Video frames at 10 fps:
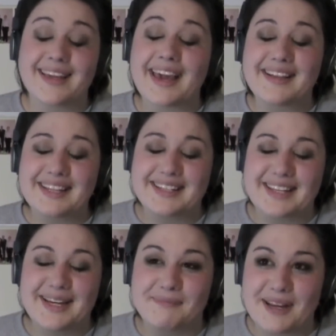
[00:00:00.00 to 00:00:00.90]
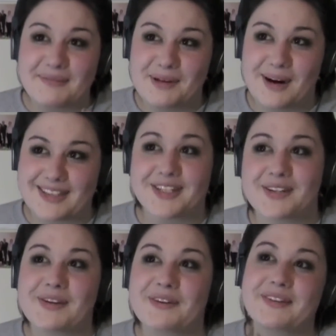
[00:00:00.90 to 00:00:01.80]
Kaylee and Liam made me watch it
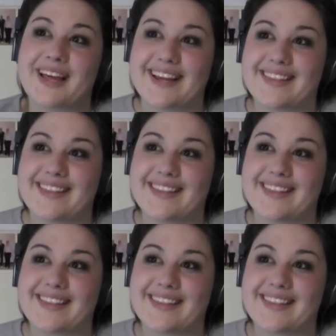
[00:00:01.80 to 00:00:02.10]
too. Like,